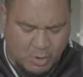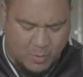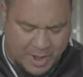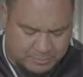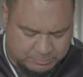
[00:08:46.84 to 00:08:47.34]

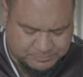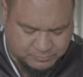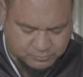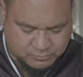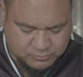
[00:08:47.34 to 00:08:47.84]
Wow,
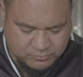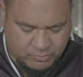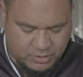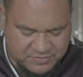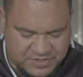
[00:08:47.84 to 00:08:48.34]

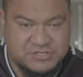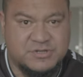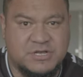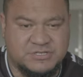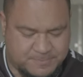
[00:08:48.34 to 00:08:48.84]
that's
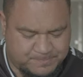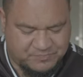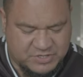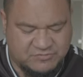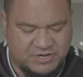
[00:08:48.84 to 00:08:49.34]
nice,
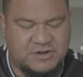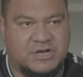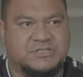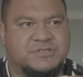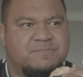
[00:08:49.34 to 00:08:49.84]
it's really
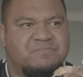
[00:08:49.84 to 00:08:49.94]
nice.